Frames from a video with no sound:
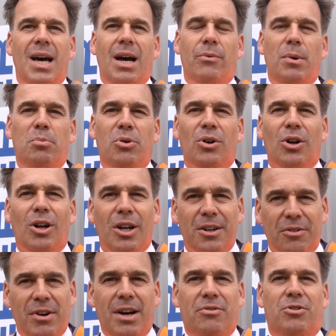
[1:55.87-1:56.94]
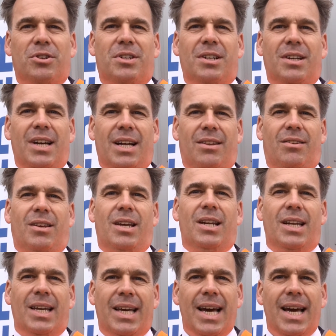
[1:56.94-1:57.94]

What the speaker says: and we put a lot of effort in that, in